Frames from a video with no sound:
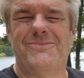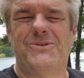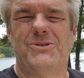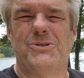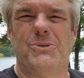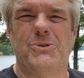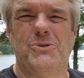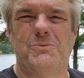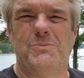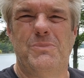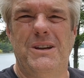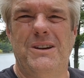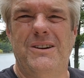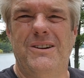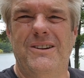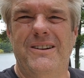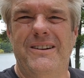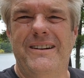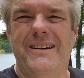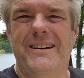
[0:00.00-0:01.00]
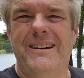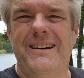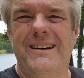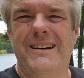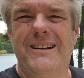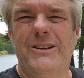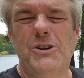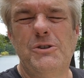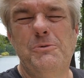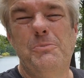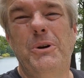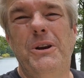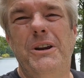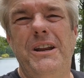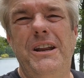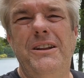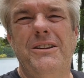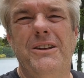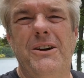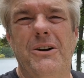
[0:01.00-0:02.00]
so to speak. Looks pretty
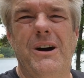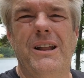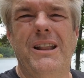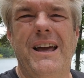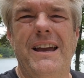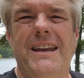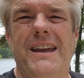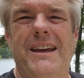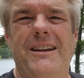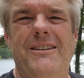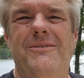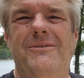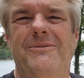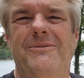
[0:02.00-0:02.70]
neat though, I like it.